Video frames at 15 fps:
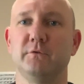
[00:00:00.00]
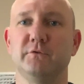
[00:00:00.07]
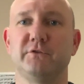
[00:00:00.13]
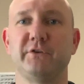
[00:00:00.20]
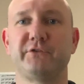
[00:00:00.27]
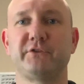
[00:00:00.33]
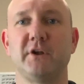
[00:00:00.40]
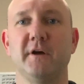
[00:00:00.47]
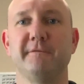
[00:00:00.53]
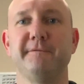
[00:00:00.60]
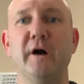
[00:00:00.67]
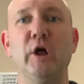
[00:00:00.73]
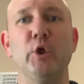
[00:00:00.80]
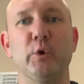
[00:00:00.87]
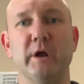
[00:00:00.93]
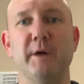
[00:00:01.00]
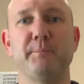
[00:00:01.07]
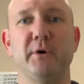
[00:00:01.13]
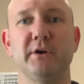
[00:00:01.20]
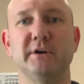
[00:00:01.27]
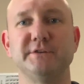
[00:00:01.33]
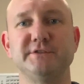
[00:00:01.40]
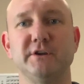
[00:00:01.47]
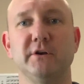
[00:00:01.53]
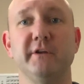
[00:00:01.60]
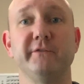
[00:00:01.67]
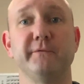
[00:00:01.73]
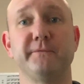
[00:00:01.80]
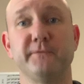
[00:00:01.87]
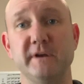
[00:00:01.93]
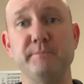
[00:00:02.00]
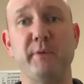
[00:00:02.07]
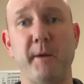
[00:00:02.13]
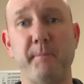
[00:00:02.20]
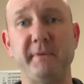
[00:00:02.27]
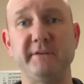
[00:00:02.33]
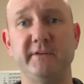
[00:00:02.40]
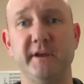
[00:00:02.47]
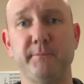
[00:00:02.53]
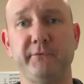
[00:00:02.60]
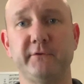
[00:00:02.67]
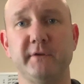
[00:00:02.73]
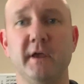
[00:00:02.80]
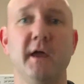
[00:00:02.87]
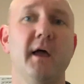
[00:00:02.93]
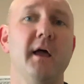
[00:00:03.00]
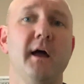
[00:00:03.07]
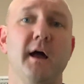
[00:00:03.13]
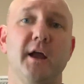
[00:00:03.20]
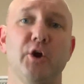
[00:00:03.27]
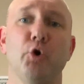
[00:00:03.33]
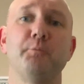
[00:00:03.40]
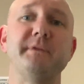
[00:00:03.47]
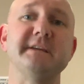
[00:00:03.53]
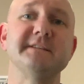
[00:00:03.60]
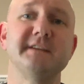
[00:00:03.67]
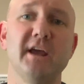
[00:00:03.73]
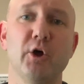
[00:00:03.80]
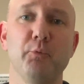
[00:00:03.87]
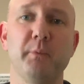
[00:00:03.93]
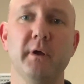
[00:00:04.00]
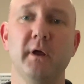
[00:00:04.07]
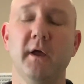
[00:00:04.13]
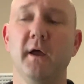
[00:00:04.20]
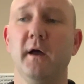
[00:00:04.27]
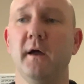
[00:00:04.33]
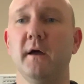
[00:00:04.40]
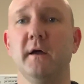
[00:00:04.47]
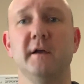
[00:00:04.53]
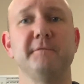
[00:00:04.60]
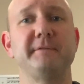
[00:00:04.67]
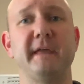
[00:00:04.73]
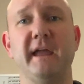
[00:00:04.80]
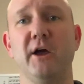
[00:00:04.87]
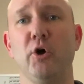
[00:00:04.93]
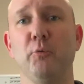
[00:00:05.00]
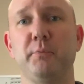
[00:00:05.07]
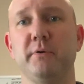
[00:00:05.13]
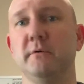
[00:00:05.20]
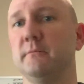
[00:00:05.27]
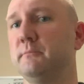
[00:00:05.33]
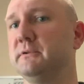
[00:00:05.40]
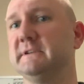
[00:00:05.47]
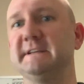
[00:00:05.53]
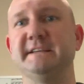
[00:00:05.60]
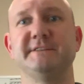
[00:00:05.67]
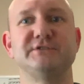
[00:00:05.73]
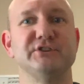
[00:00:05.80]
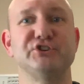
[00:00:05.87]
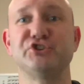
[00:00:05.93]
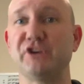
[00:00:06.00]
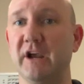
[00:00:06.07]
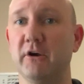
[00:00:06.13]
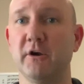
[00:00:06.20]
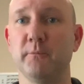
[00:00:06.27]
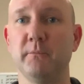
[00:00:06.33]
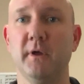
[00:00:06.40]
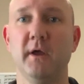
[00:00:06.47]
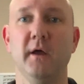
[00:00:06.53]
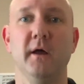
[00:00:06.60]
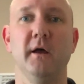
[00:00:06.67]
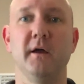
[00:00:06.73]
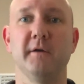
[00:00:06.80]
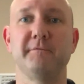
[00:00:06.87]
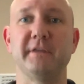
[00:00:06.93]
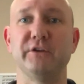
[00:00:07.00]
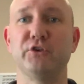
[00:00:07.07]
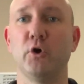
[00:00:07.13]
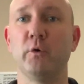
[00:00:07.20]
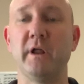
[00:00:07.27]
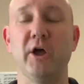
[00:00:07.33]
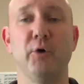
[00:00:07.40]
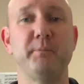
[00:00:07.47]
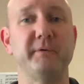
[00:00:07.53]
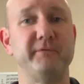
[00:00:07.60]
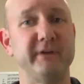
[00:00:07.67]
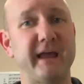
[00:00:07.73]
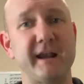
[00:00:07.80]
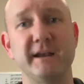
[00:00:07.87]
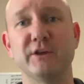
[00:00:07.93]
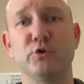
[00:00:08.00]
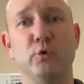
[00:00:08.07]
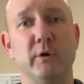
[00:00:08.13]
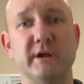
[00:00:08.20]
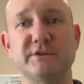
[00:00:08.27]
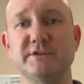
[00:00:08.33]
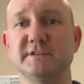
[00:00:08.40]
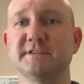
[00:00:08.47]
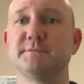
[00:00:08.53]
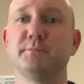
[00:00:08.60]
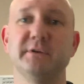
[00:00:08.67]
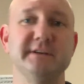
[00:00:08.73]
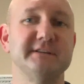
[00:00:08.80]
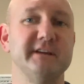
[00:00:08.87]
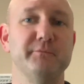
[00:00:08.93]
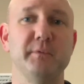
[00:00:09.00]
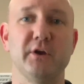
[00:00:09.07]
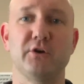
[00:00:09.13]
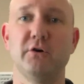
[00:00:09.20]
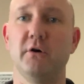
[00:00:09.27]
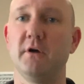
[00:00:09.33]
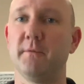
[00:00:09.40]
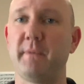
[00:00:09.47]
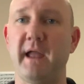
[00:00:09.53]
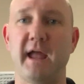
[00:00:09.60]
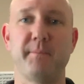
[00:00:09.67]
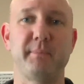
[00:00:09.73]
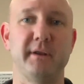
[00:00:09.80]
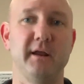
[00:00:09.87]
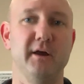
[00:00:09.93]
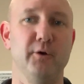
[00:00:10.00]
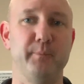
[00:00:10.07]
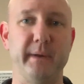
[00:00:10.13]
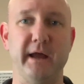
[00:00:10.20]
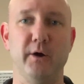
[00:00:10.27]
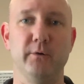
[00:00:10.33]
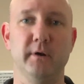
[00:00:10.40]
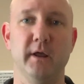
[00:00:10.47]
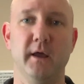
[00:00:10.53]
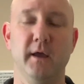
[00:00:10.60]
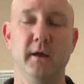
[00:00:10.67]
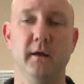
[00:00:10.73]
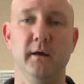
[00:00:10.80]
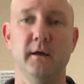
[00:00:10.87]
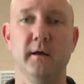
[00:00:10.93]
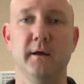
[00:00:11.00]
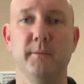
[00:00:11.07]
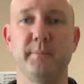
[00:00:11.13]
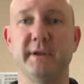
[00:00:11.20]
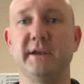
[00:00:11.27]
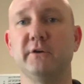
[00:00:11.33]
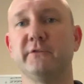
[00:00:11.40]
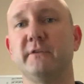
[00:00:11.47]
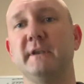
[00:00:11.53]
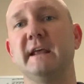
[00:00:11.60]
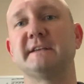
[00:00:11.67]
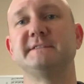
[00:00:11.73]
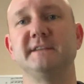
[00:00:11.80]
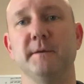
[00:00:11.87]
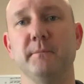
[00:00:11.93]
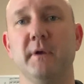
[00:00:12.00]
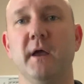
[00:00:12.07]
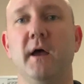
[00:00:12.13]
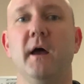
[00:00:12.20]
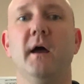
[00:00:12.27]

Just following up on our series of free puppy tips. I hope these help. If they help, please just share them. If they don't help, if you got any questions, please give me a call. I'm happy to help out. But here's the next tip.